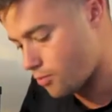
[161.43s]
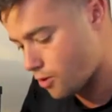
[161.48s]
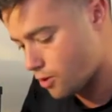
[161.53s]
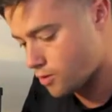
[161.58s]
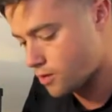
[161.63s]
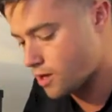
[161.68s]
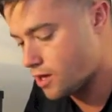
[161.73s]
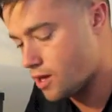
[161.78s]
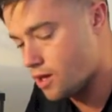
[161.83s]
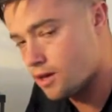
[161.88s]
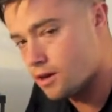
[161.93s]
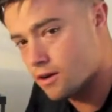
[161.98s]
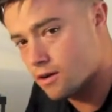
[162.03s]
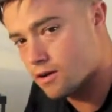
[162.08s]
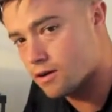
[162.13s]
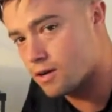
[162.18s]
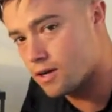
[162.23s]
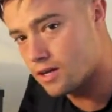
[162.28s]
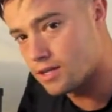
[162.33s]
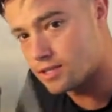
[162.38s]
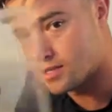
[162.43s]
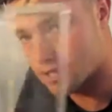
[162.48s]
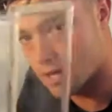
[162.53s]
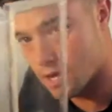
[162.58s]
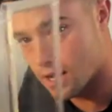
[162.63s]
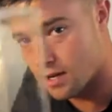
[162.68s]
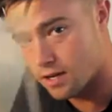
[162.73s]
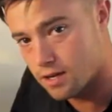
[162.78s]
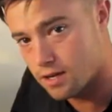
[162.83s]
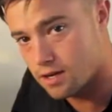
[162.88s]
throw the heater
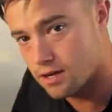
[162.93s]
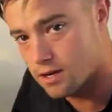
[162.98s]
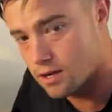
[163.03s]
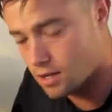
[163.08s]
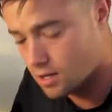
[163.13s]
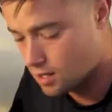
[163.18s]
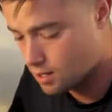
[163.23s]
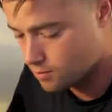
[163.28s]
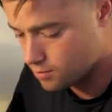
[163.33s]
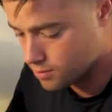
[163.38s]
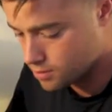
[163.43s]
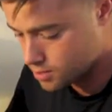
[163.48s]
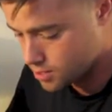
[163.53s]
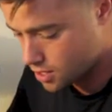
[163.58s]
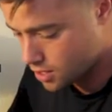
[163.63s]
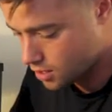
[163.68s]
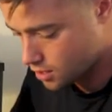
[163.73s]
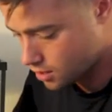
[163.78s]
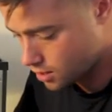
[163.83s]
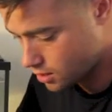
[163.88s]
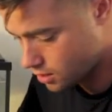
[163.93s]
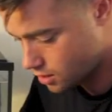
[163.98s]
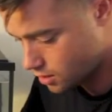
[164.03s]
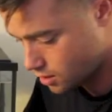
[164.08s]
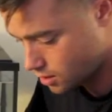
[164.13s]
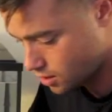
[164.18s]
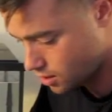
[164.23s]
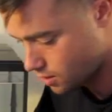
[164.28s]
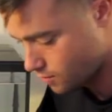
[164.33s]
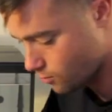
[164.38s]
inside here to keep the tank
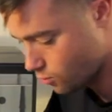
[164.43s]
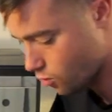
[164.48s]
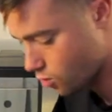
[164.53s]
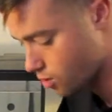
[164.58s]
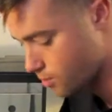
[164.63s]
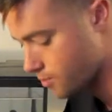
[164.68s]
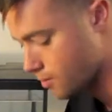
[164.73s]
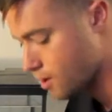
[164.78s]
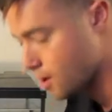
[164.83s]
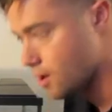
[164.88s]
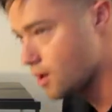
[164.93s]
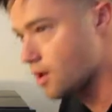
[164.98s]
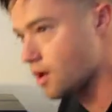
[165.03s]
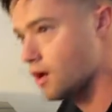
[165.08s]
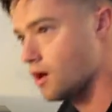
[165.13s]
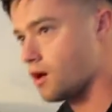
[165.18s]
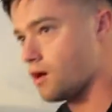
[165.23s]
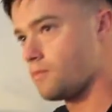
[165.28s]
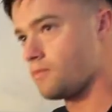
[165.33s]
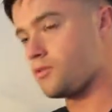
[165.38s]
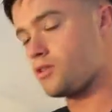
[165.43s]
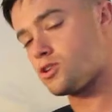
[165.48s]
warm.